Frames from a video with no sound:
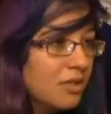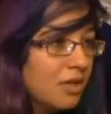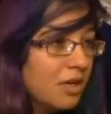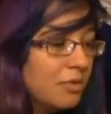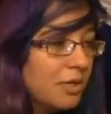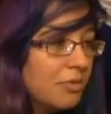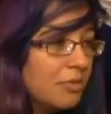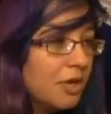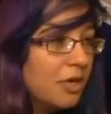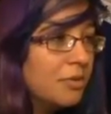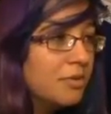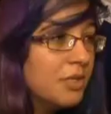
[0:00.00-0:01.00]
I mean,
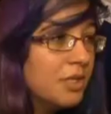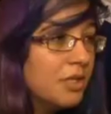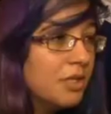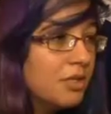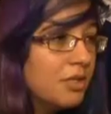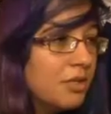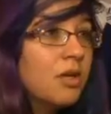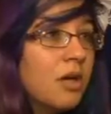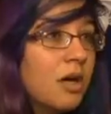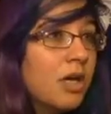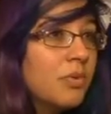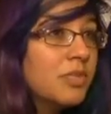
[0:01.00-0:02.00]
probably.
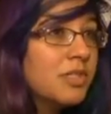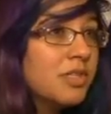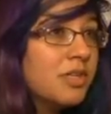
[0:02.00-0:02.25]
I was